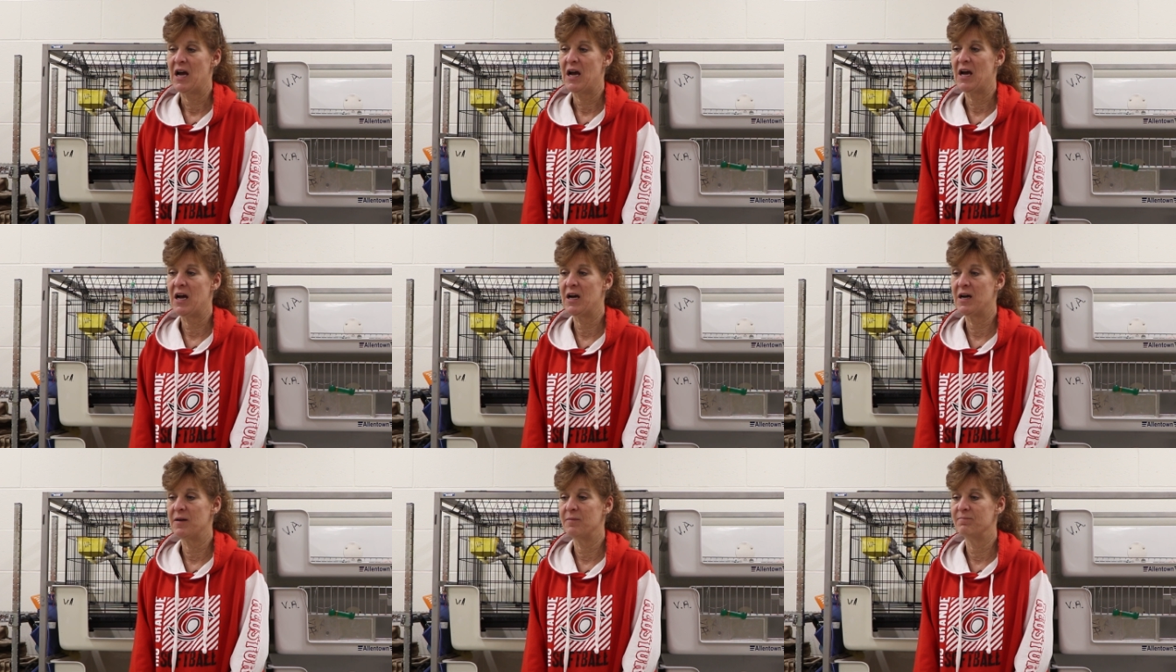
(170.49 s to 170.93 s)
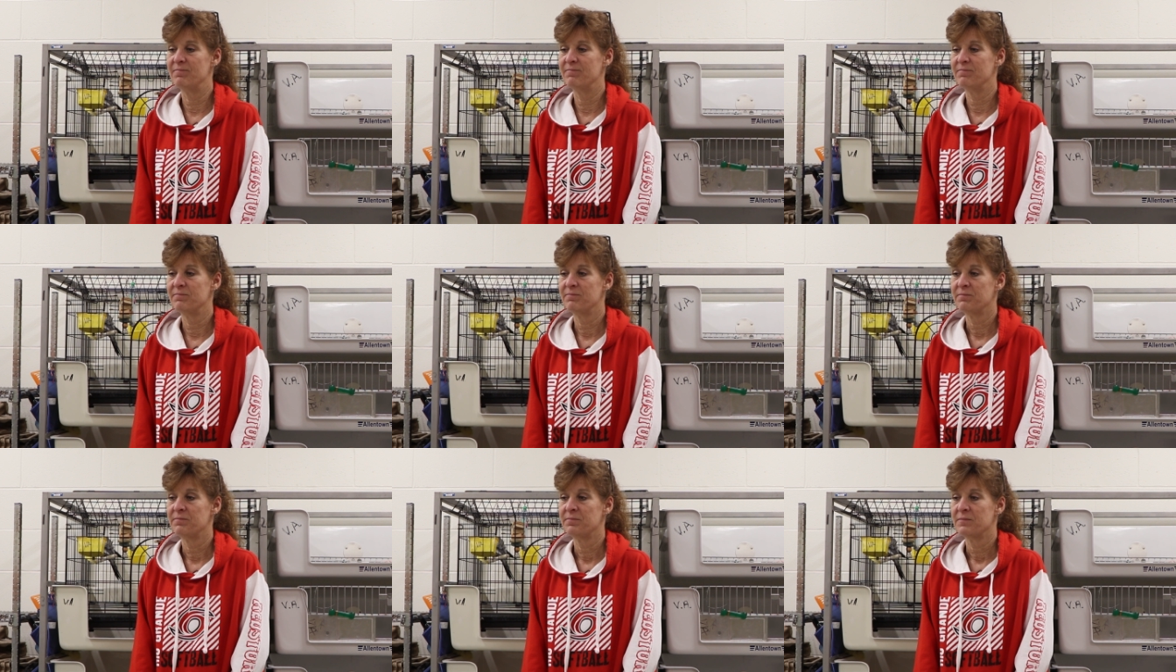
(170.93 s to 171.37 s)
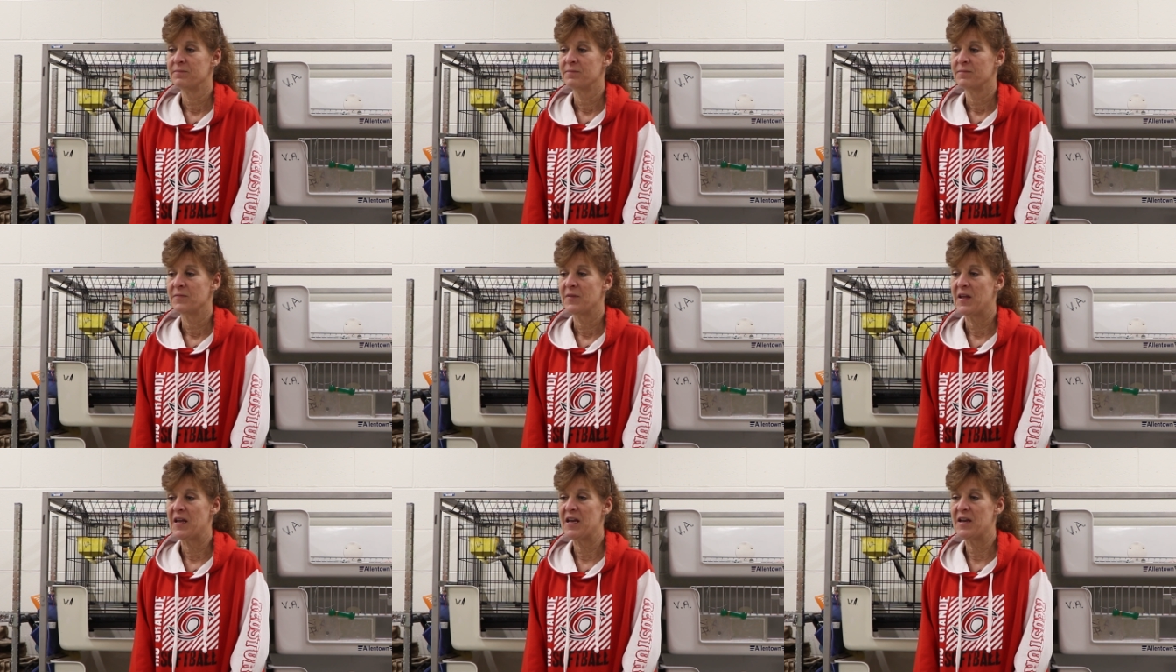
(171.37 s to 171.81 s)
Um,
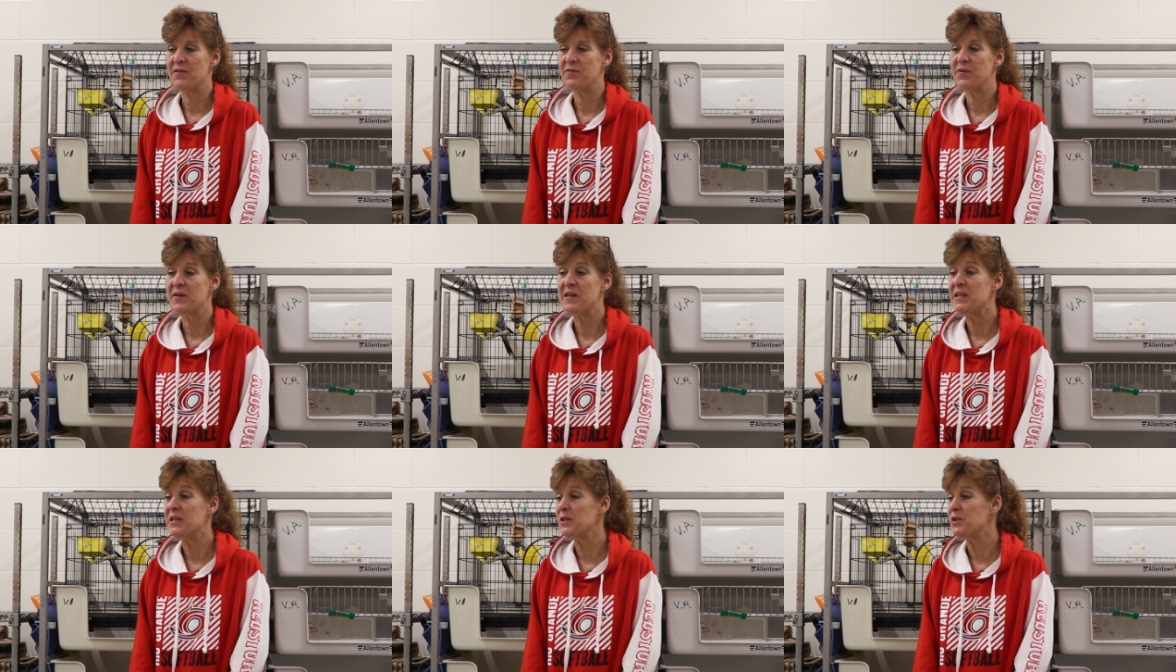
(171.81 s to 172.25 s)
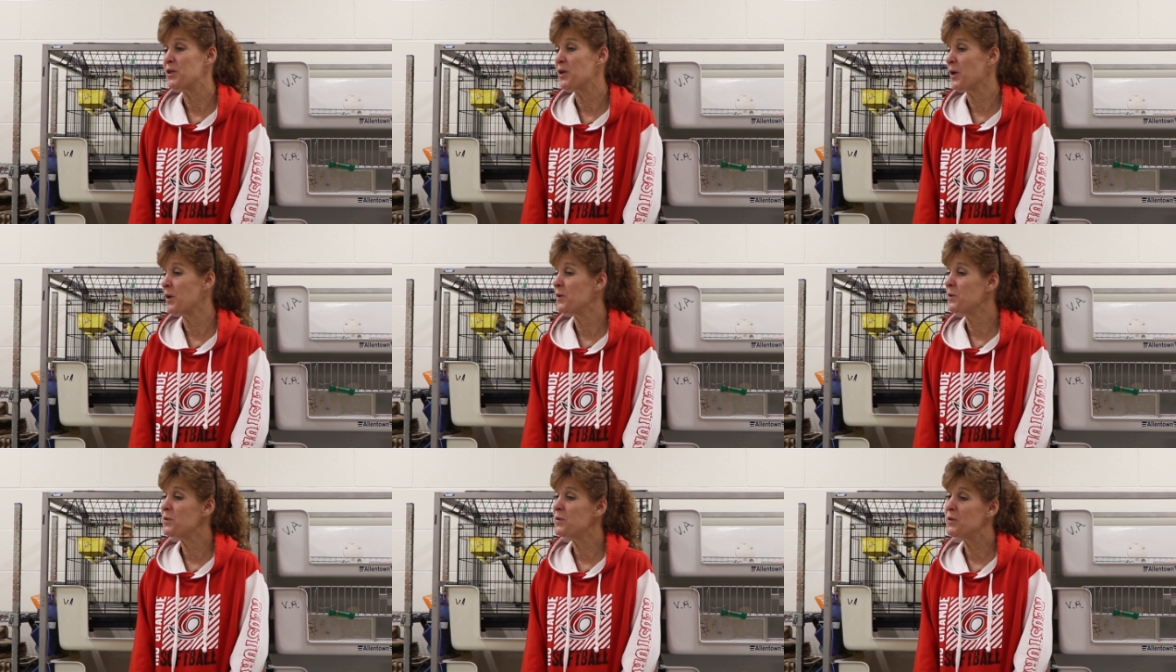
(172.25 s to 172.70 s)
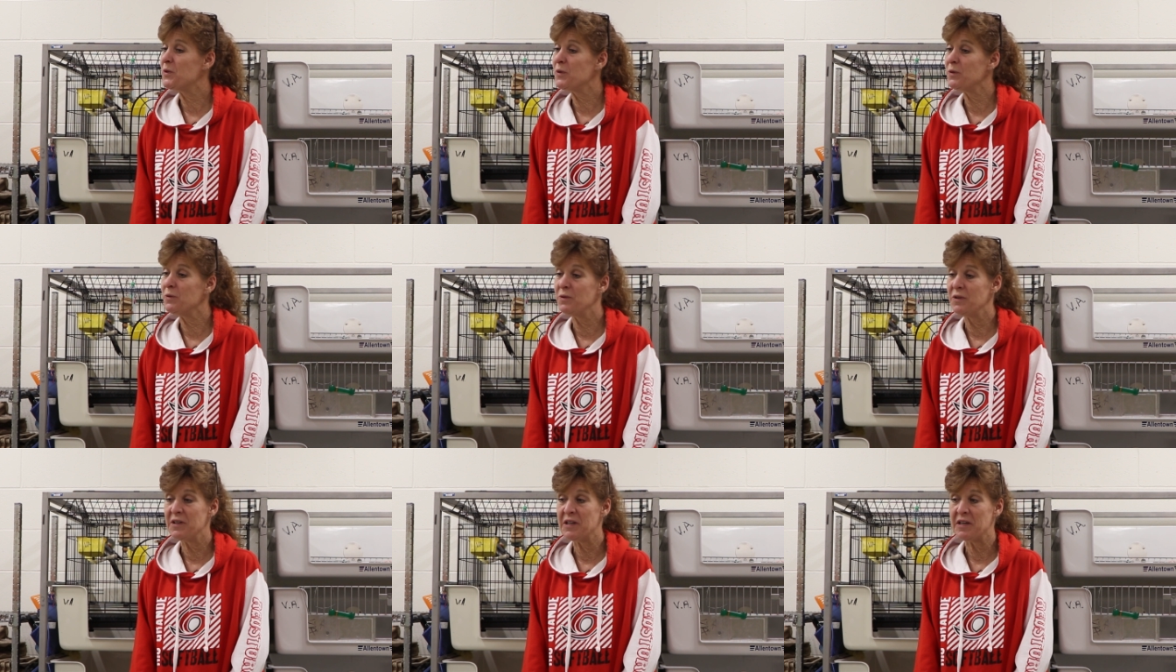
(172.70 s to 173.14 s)
if he chose
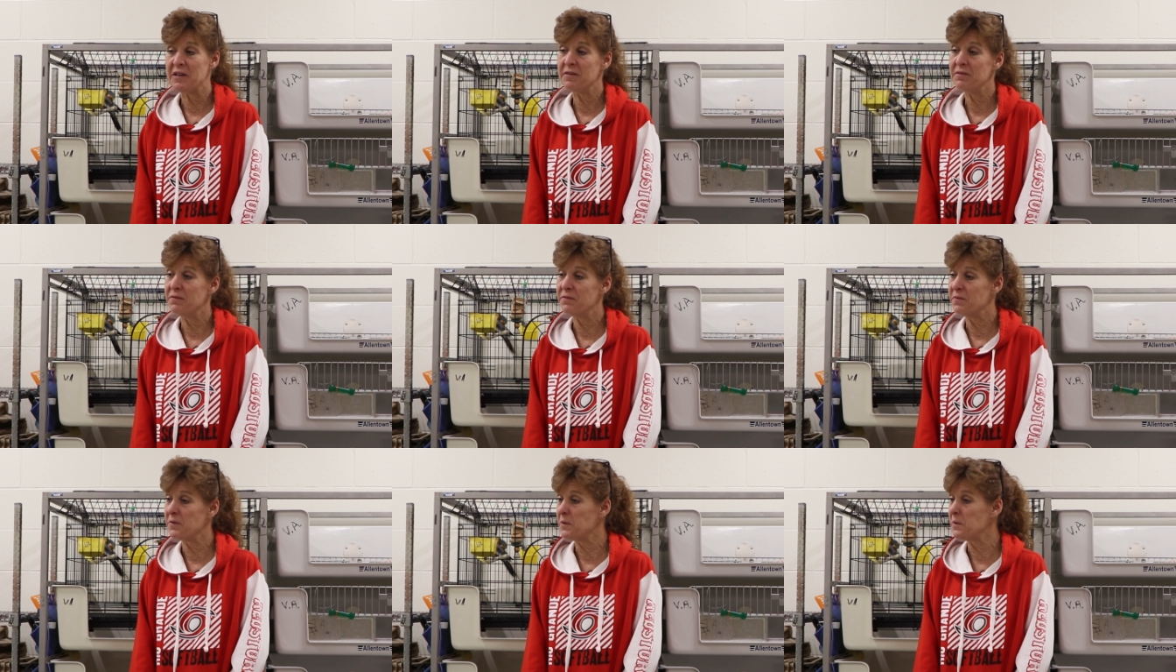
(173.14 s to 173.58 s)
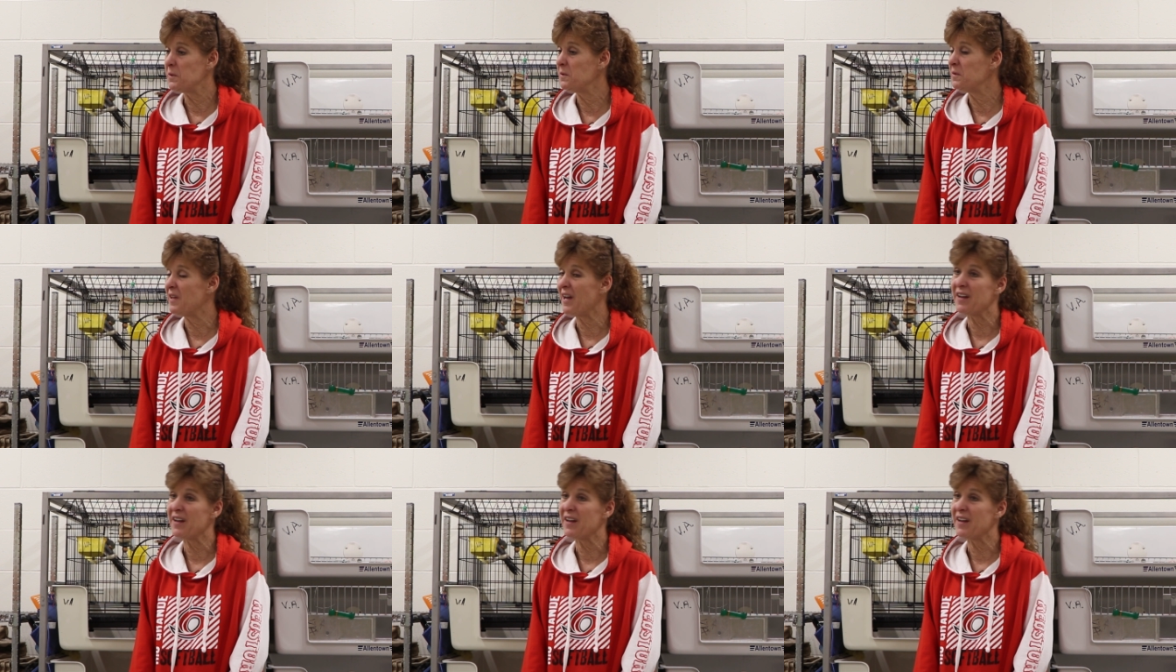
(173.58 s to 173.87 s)
to leave food,